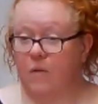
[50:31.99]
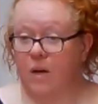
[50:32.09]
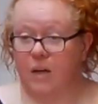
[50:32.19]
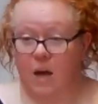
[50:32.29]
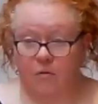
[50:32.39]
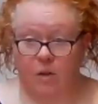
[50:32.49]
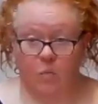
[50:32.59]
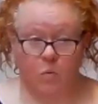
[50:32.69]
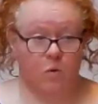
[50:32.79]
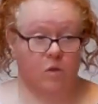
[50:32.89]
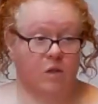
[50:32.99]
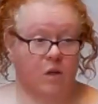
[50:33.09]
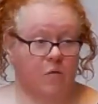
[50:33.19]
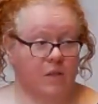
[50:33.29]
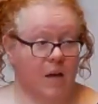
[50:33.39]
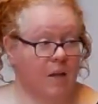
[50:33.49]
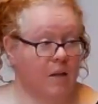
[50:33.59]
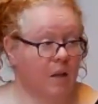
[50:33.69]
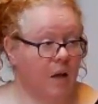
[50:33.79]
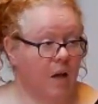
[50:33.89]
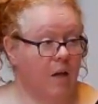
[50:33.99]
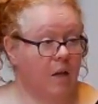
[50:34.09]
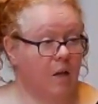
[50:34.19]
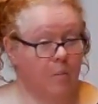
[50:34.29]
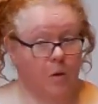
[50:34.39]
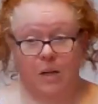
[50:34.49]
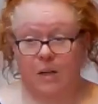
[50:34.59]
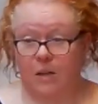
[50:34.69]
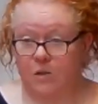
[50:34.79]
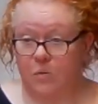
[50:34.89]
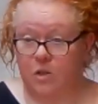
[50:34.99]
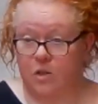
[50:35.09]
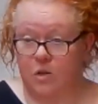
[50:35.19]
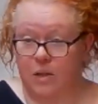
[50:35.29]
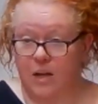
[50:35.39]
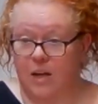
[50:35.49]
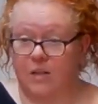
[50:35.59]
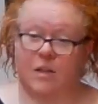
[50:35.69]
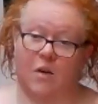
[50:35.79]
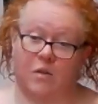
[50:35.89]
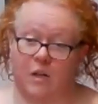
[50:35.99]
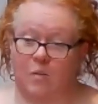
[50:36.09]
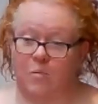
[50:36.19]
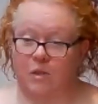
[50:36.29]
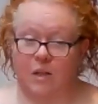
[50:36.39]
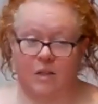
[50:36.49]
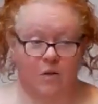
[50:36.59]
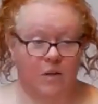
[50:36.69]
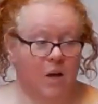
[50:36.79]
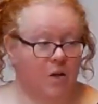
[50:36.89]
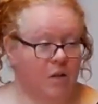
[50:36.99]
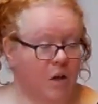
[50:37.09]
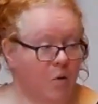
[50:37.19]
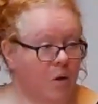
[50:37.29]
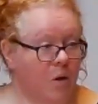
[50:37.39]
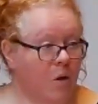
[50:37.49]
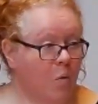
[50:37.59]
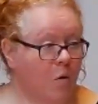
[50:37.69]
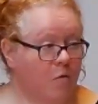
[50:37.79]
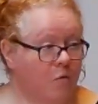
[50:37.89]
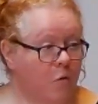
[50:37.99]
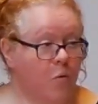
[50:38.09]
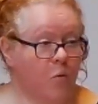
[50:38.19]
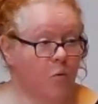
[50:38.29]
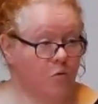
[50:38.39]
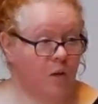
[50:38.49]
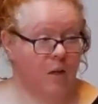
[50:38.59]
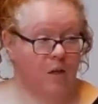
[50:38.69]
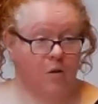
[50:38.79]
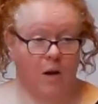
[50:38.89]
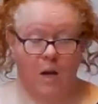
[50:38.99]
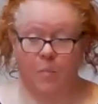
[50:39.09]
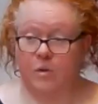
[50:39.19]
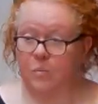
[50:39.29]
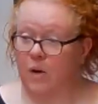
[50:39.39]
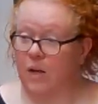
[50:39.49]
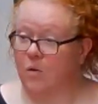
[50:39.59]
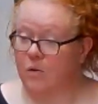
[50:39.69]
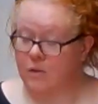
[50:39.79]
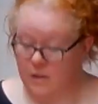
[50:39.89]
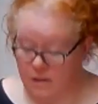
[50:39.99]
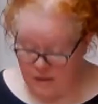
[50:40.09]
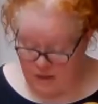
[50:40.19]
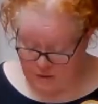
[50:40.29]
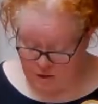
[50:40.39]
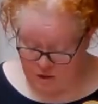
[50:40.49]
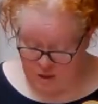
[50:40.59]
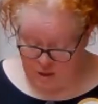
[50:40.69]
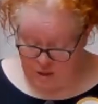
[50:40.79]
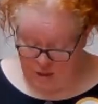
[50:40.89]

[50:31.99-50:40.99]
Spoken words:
we have our gathering, the water service and a community lunch, which Juliet is going to coordinate. So let her know what food or drink you're able to bring along to the lunch.